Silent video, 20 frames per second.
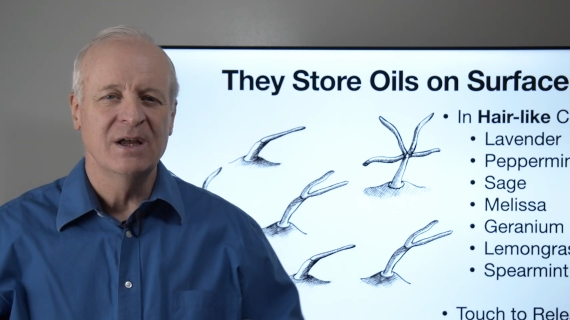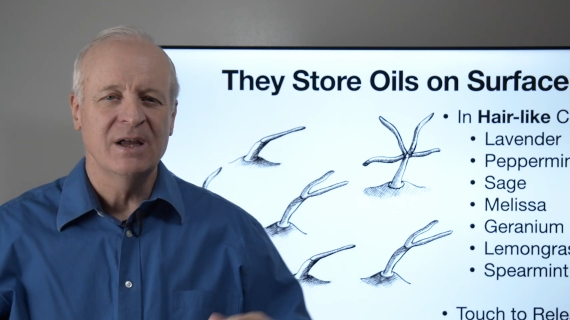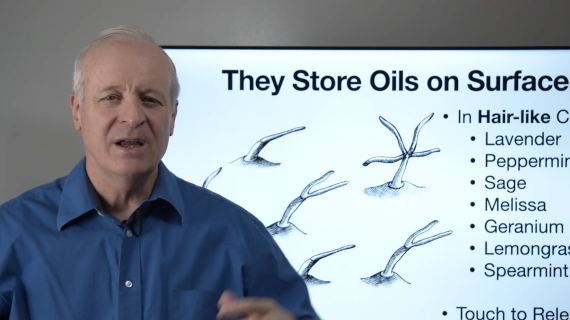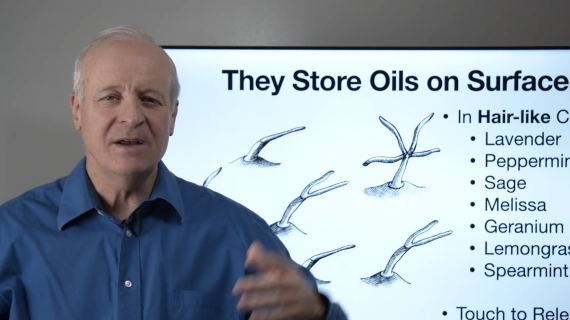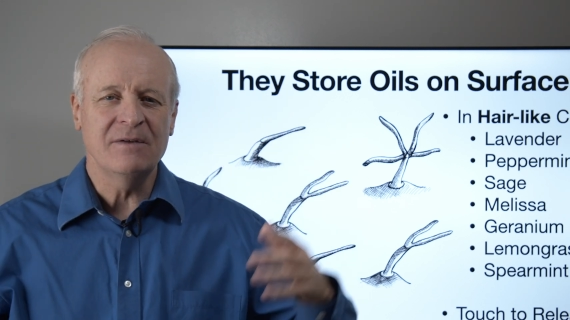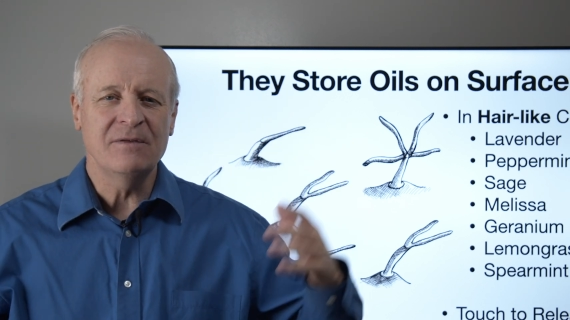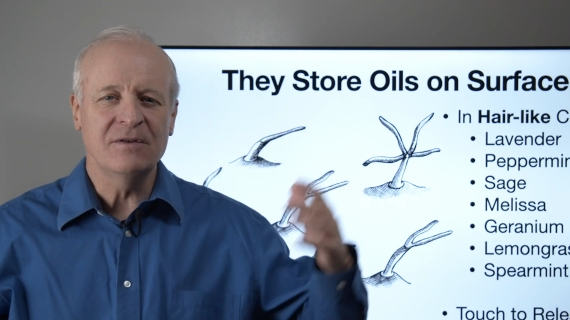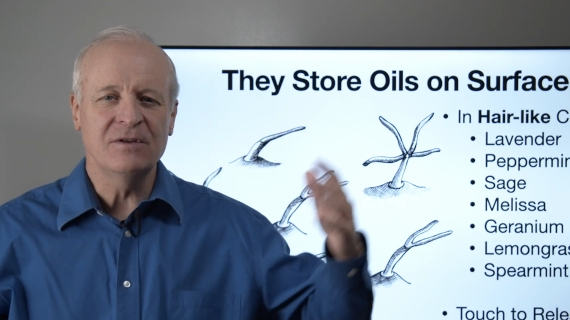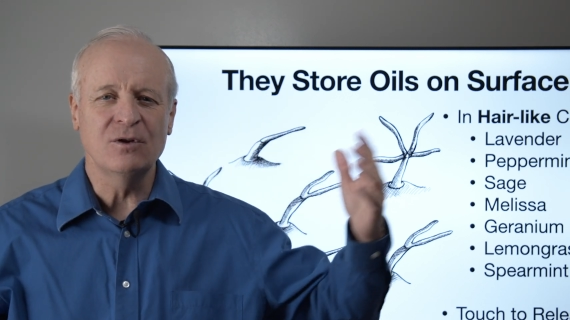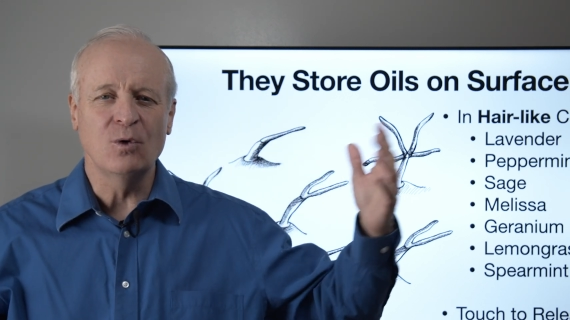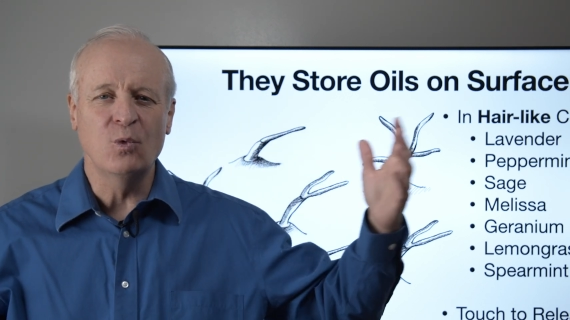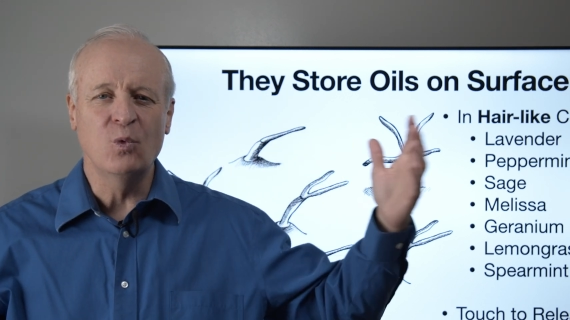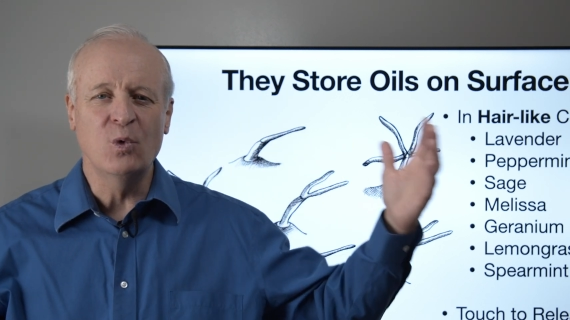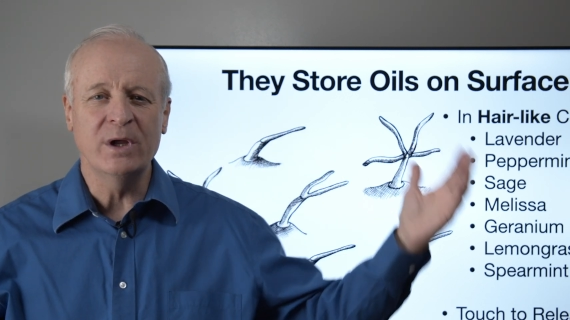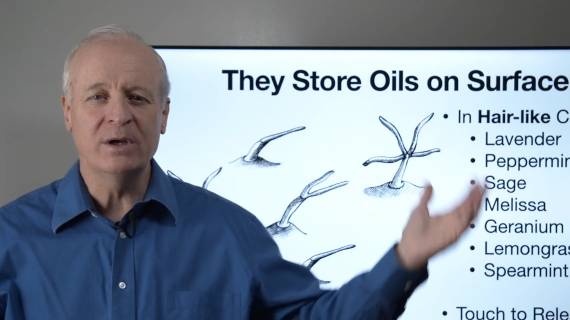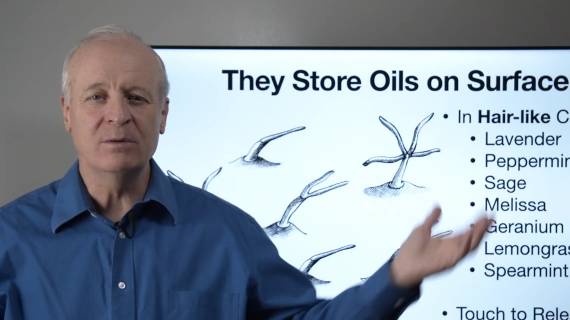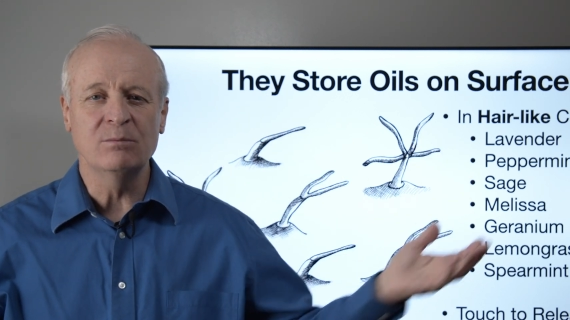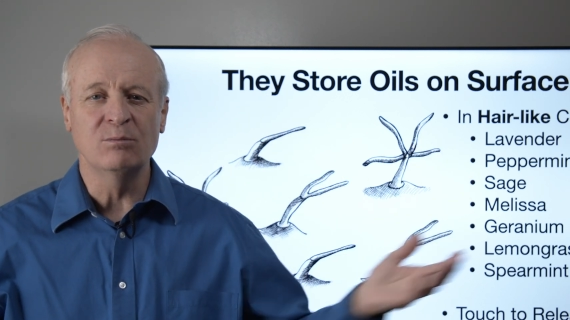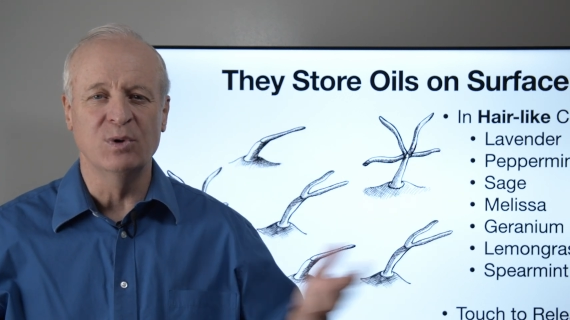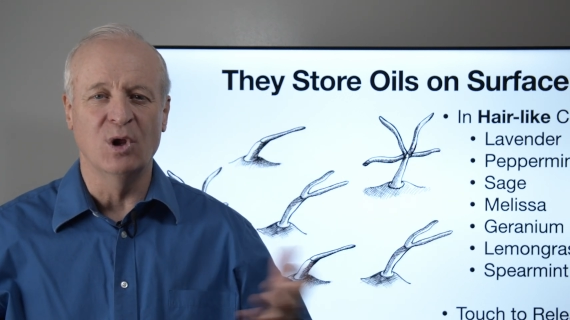Even the
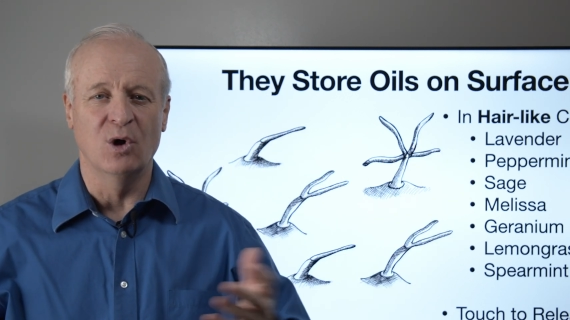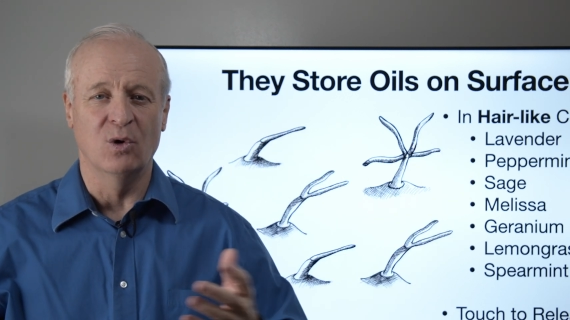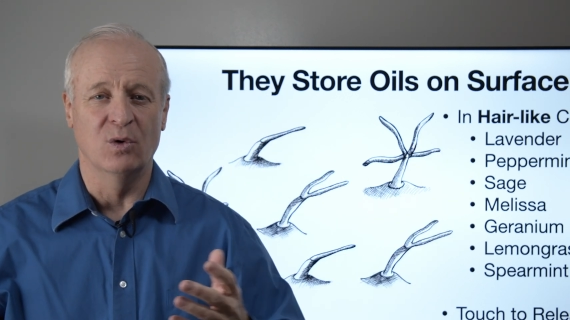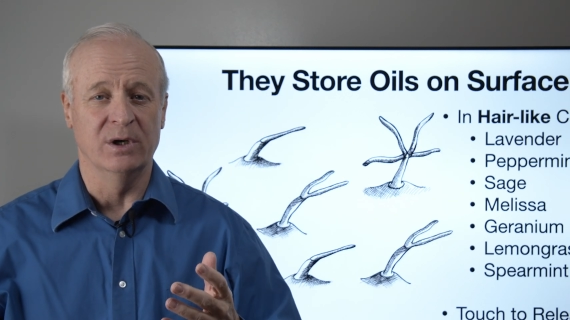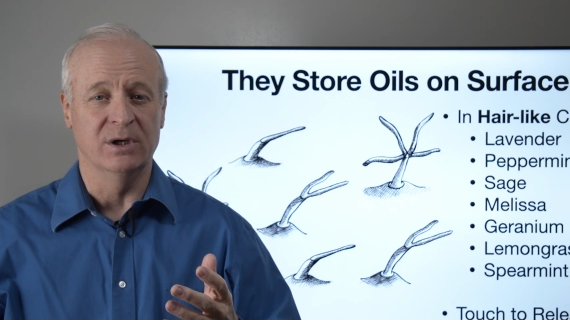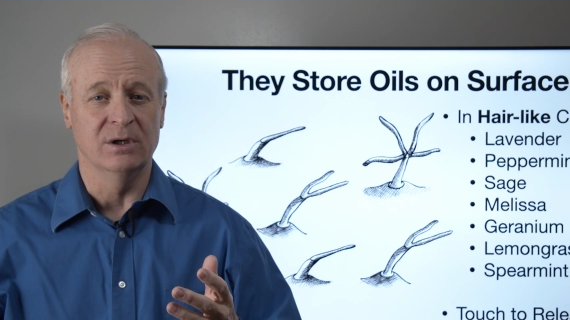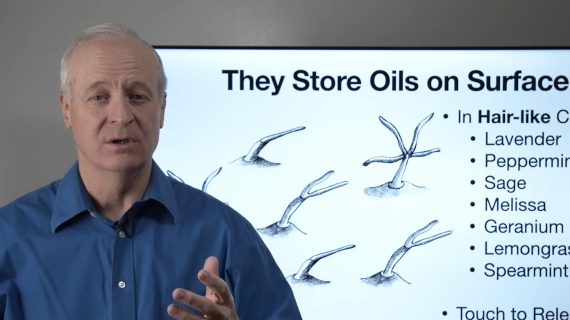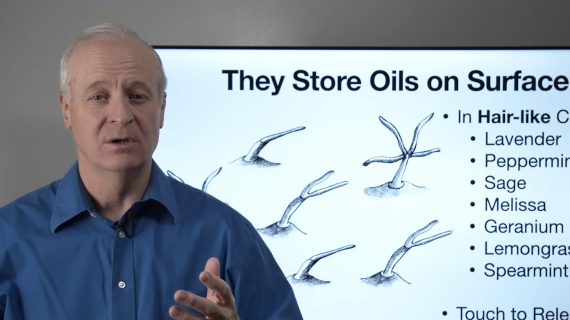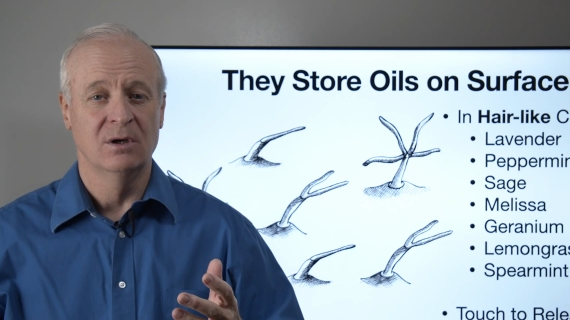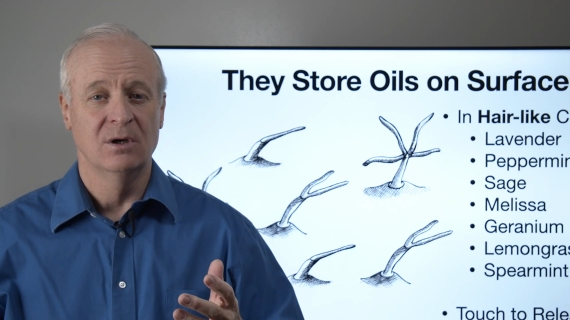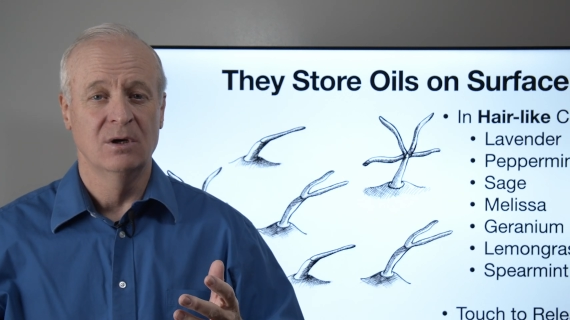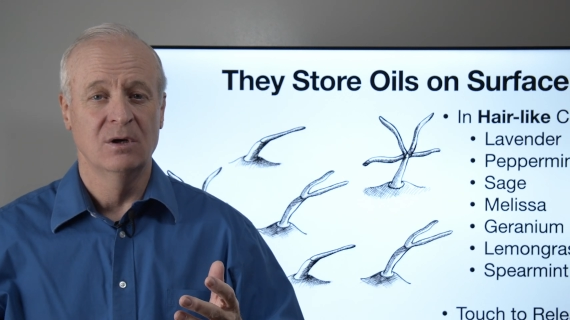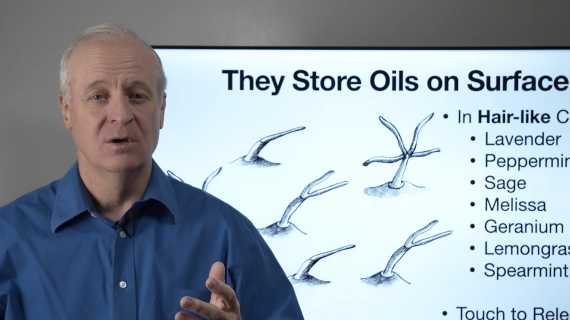wind blowing